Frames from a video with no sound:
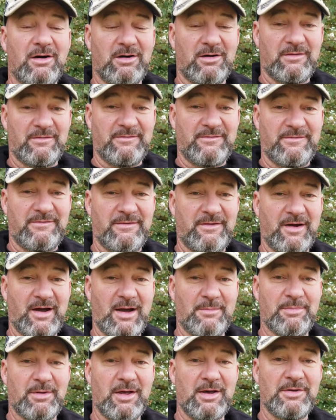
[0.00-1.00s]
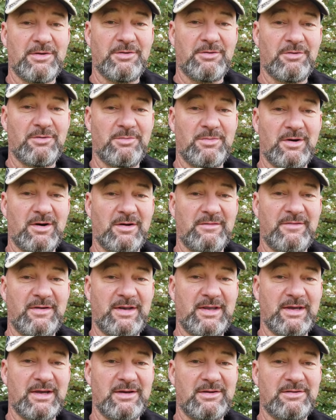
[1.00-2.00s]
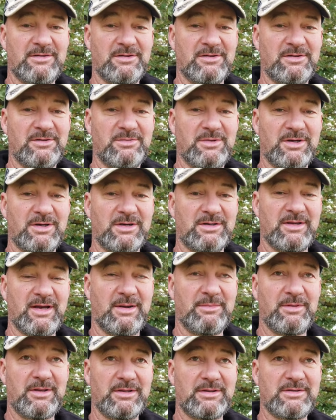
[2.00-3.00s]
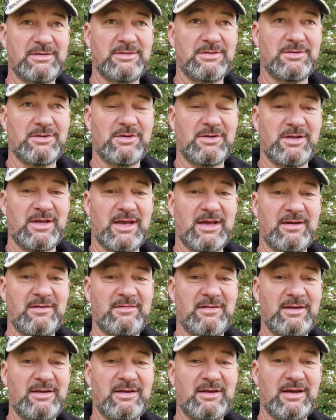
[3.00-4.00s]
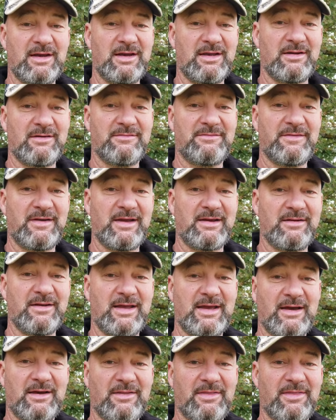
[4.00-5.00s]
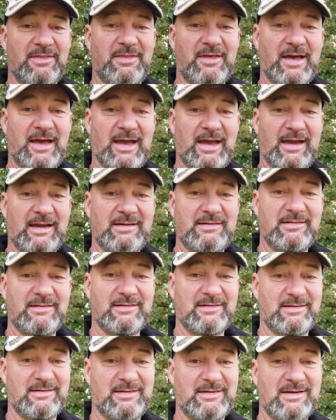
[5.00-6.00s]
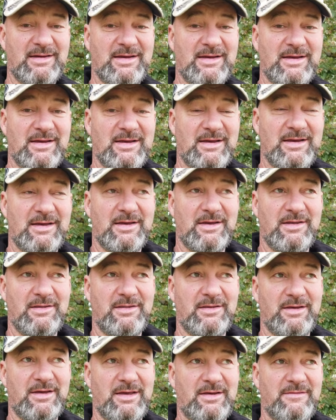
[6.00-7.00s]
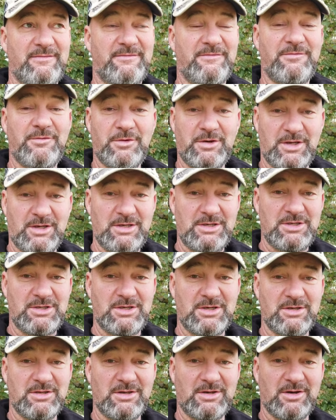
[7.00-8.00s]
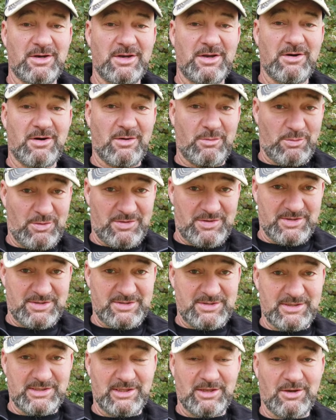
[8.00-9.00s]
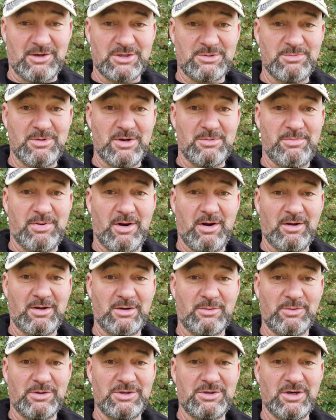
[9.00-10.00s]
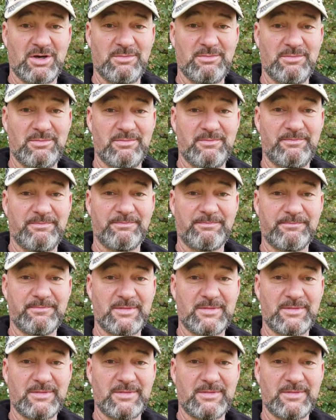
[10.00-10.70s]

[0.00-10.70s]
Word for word: I've uploaded all my video to my tablet to do the editing, and I found out that the footage that I got with this little Osmo pocket, which I'm